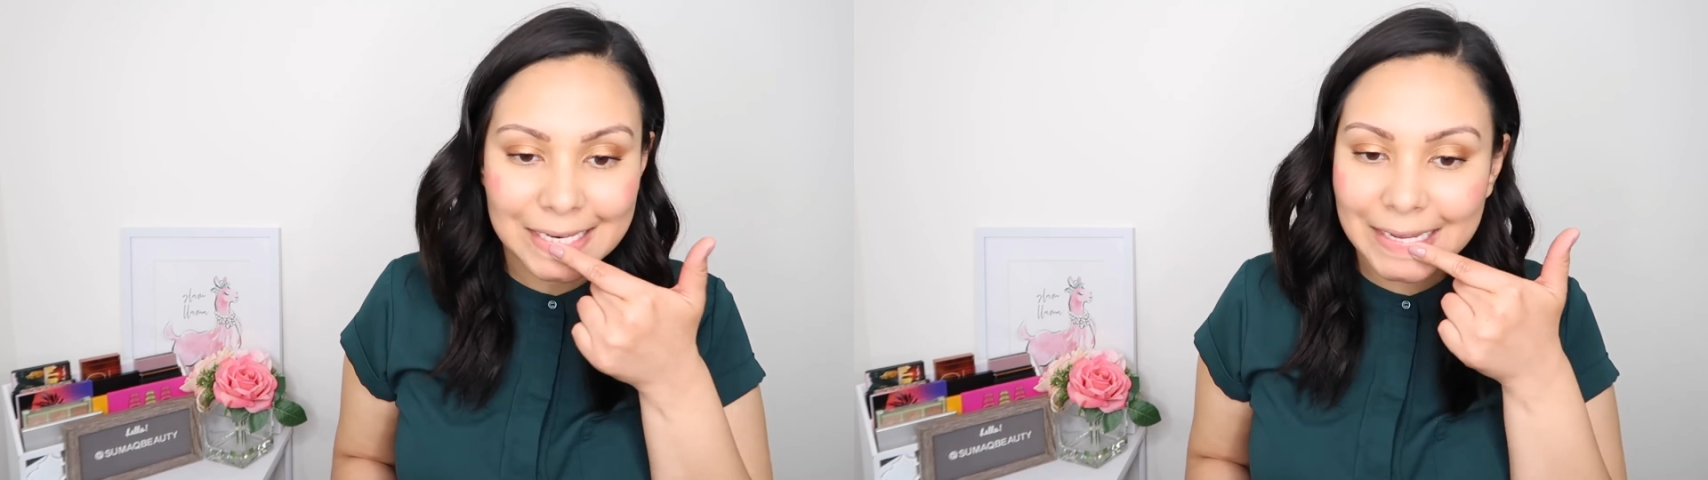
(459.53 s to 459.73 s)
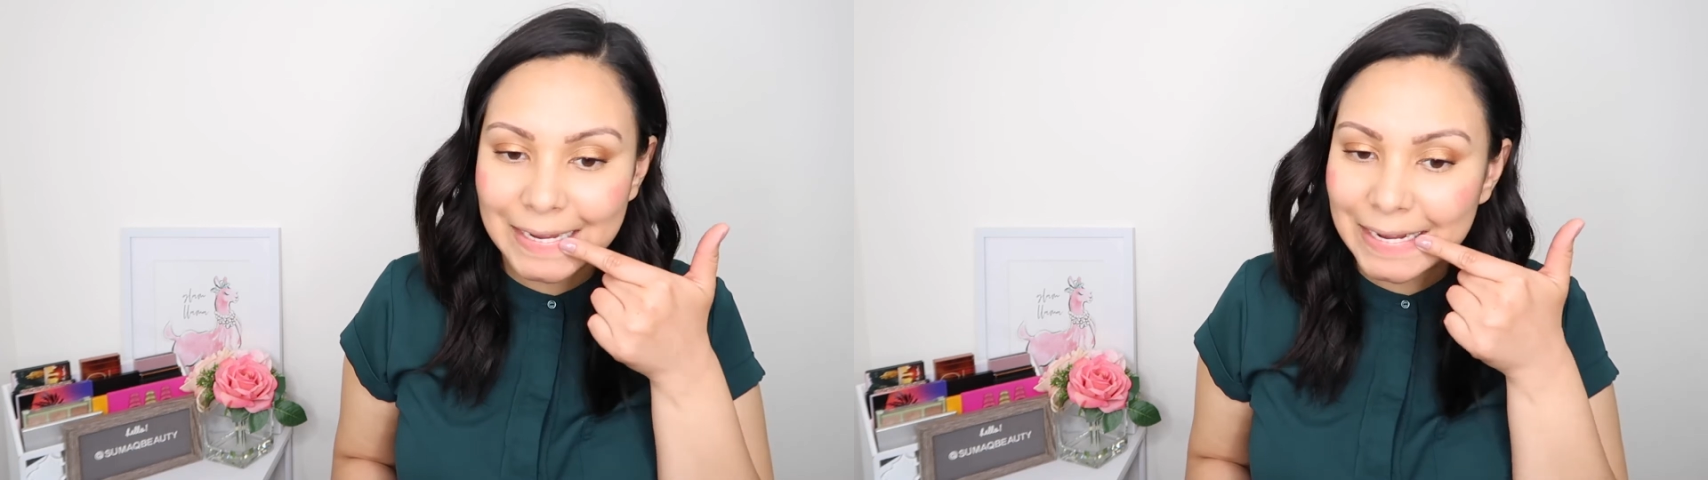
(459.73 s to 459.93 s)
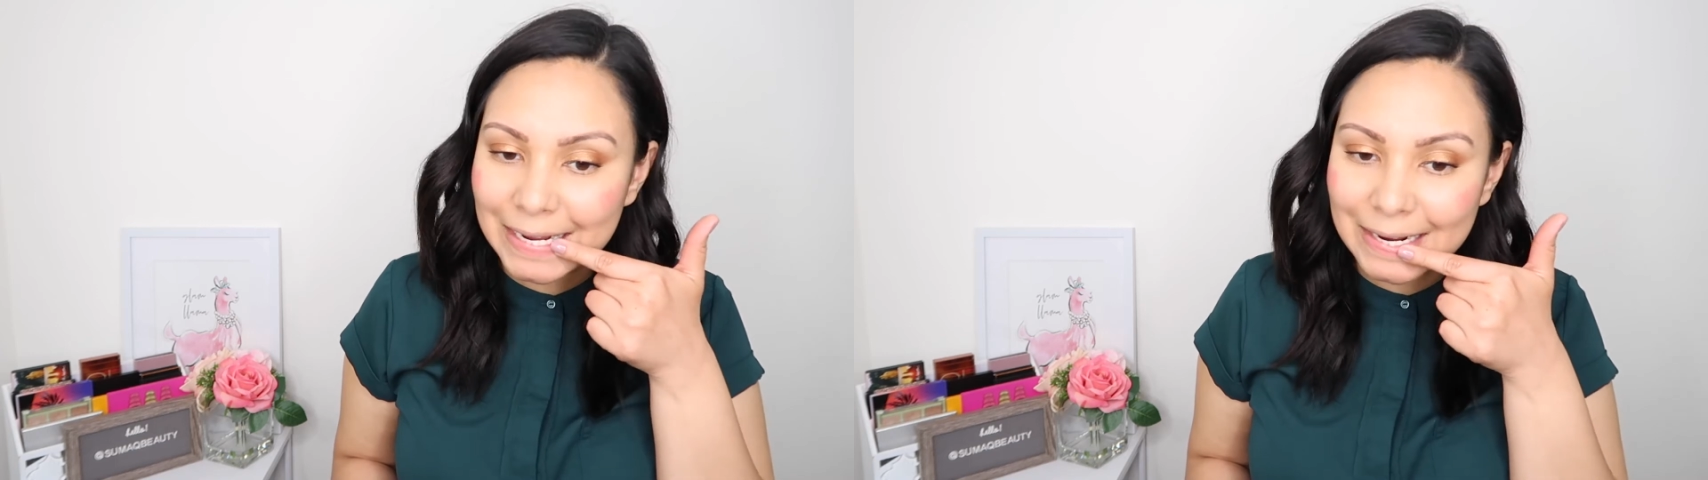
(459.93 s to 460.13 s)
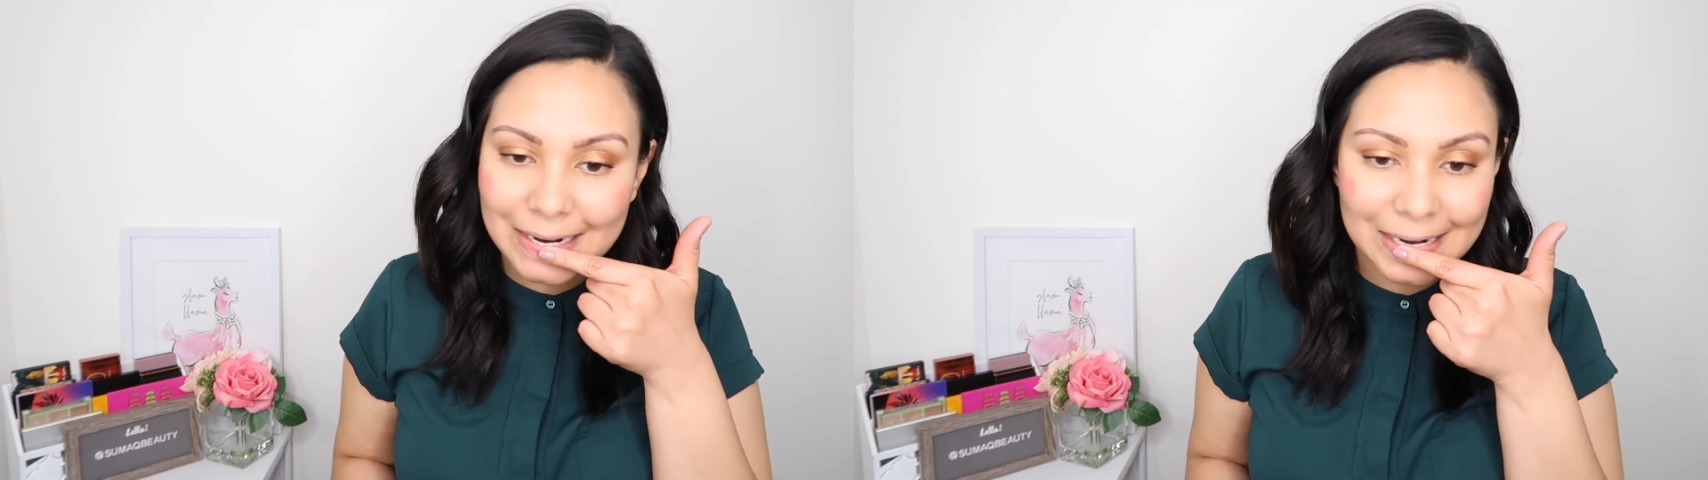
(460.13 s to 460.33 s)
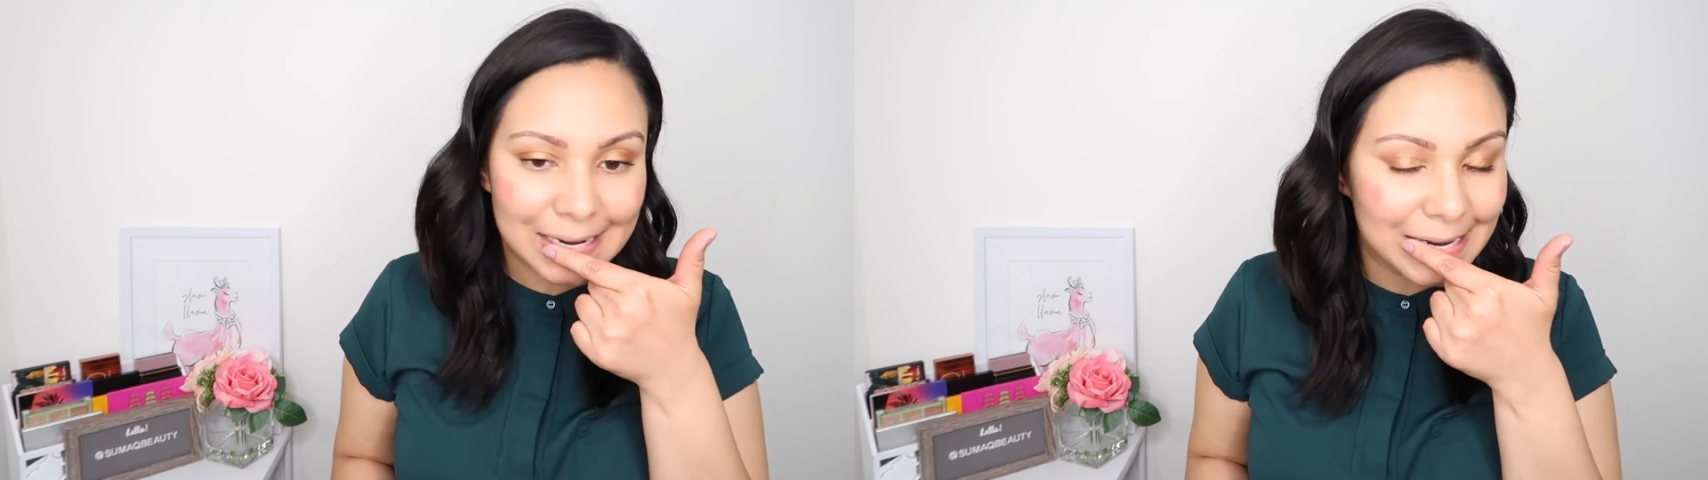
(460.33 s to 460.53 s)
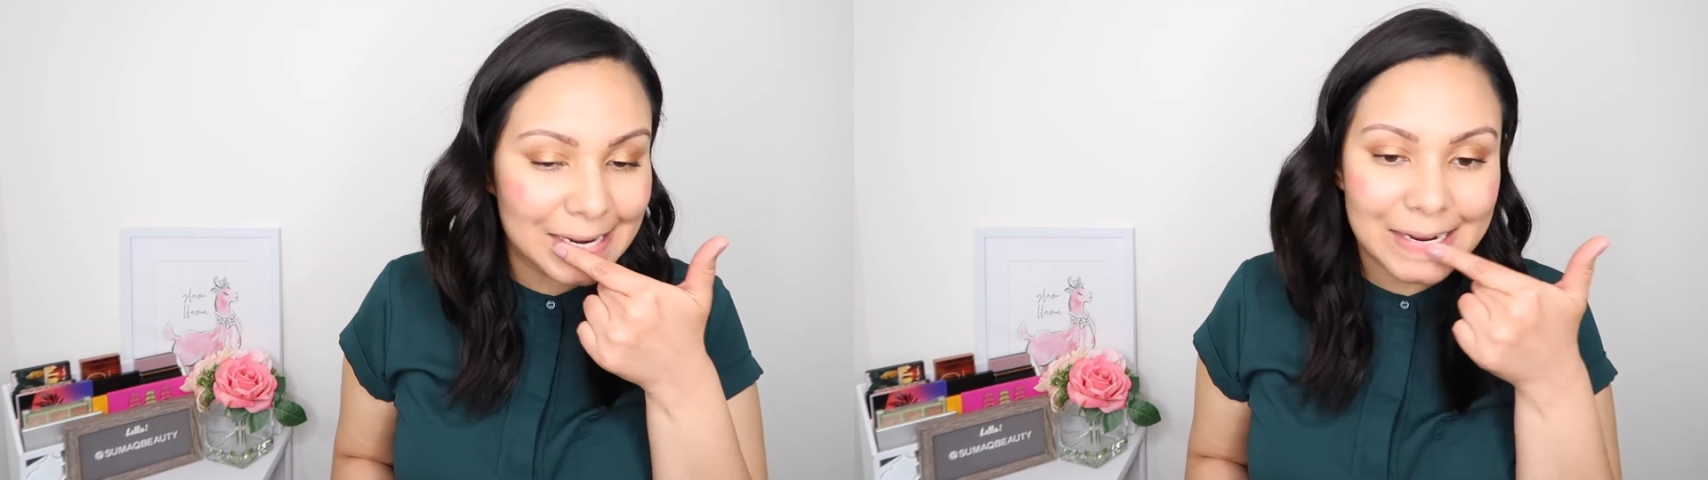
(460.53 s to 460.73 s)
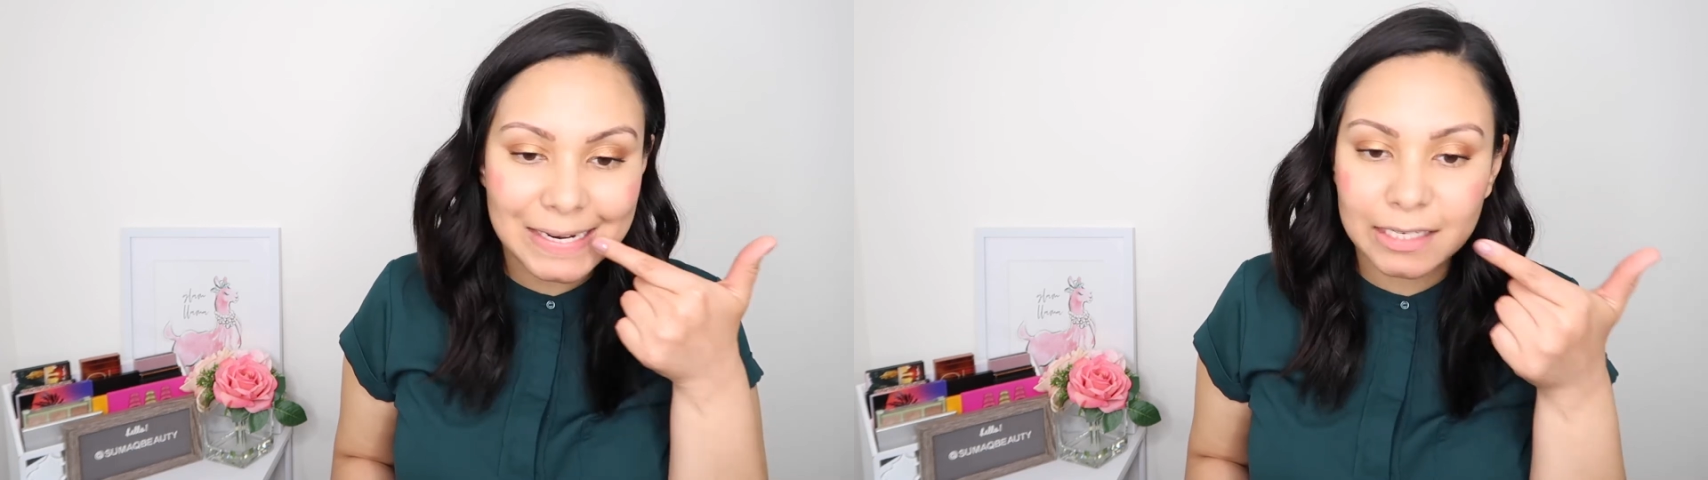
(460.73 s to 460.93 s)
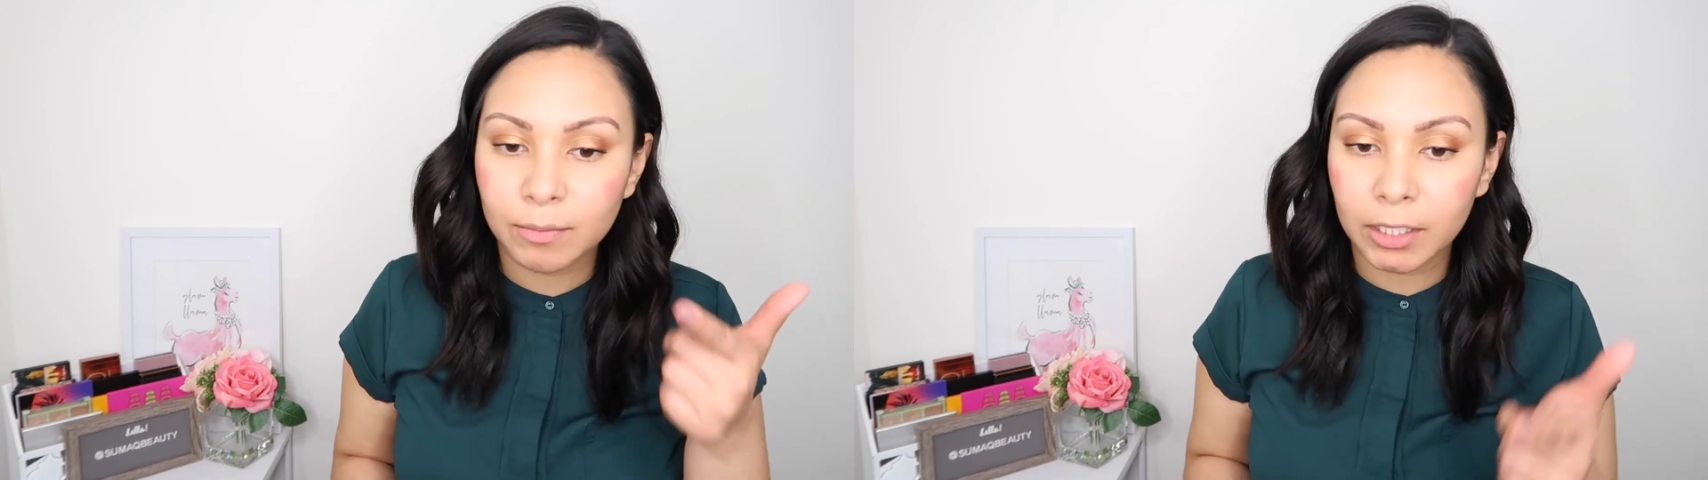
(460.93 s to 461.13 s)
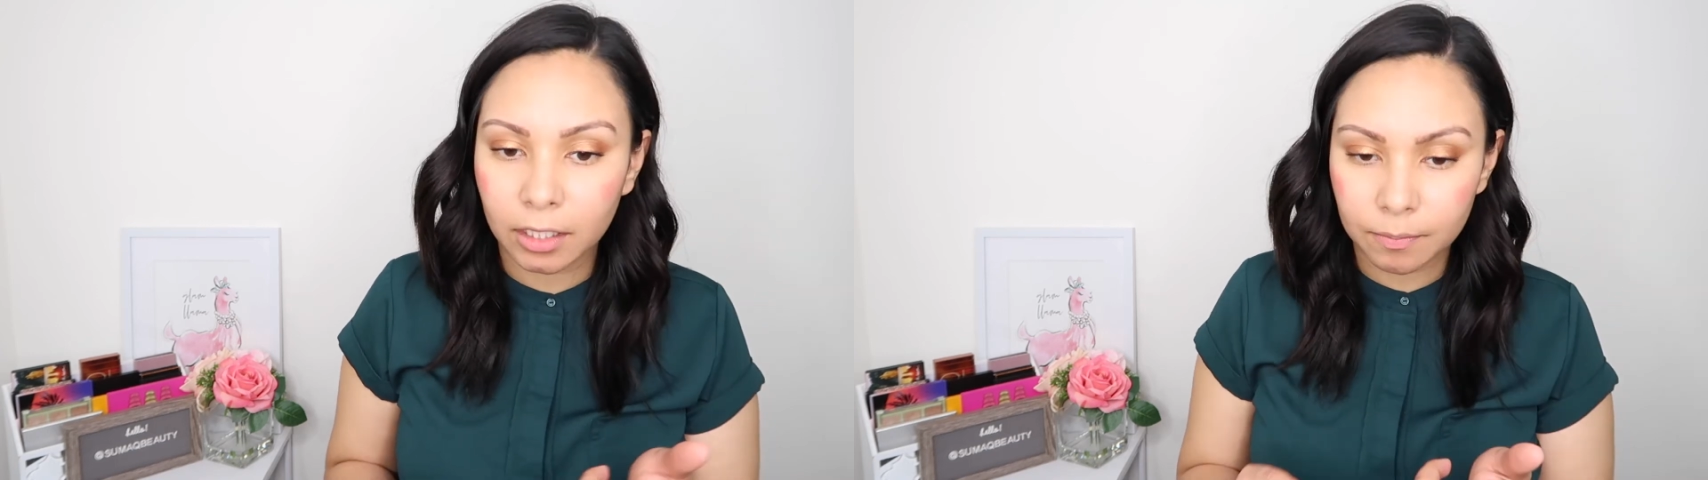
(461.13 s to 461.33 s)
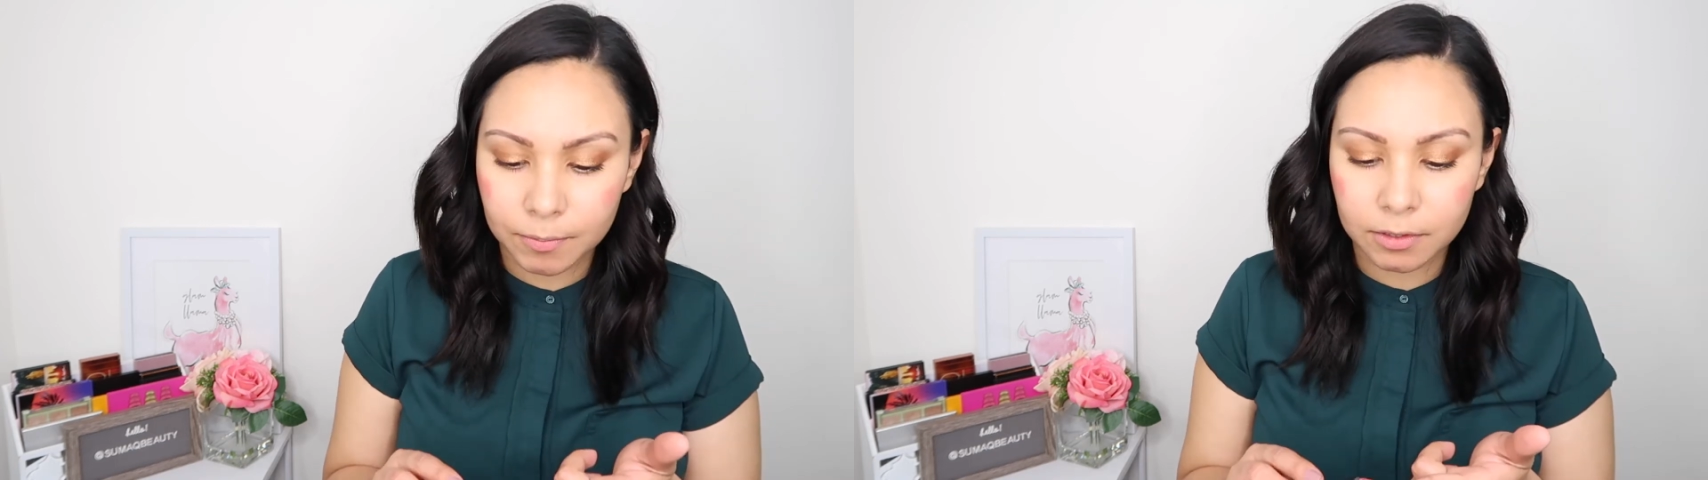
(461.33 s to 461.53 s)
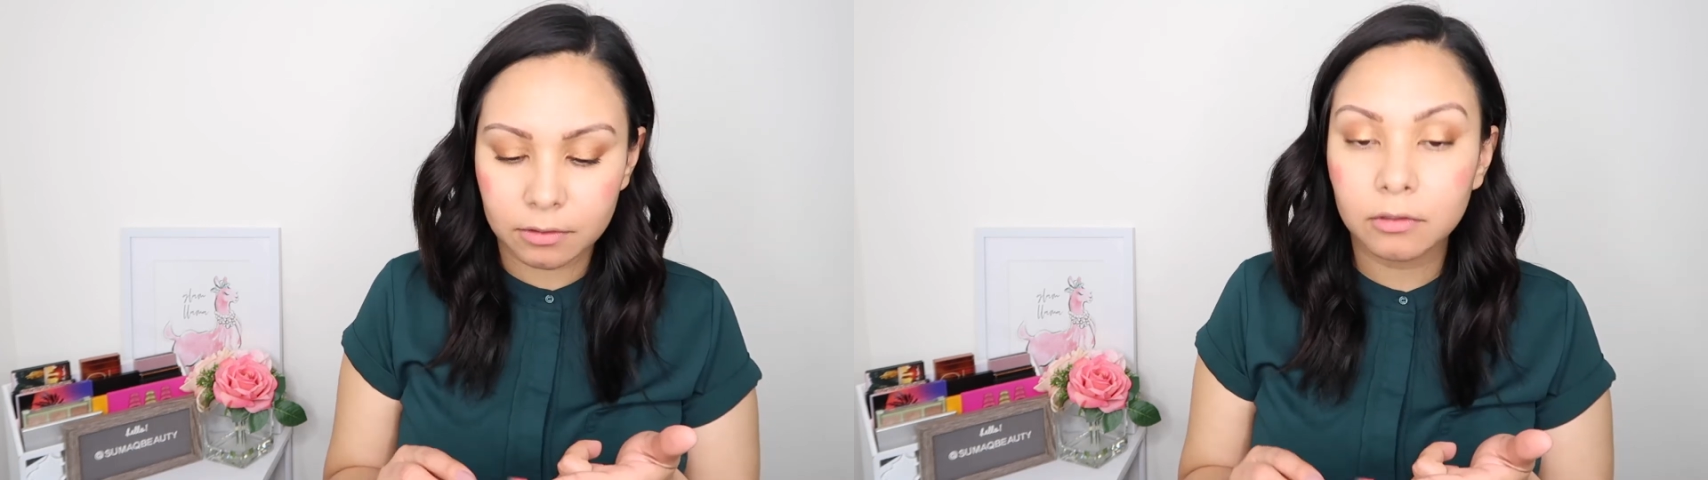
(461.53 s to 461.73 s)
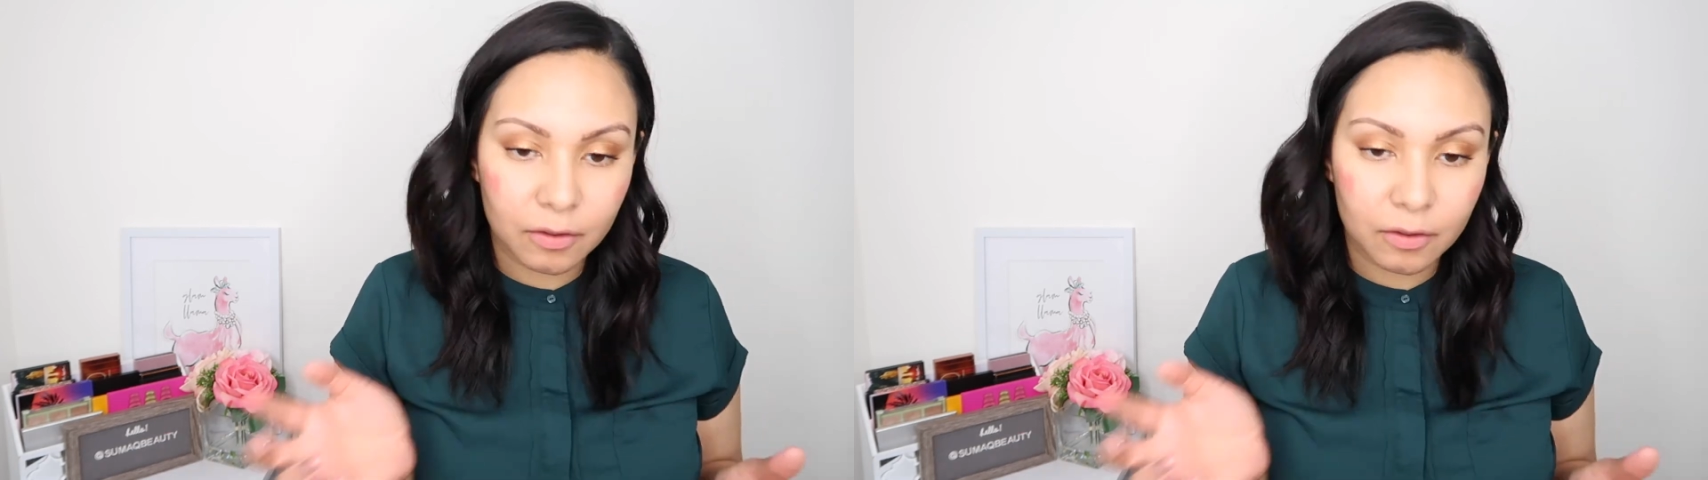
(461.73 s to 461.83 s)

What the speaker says: take to my lips.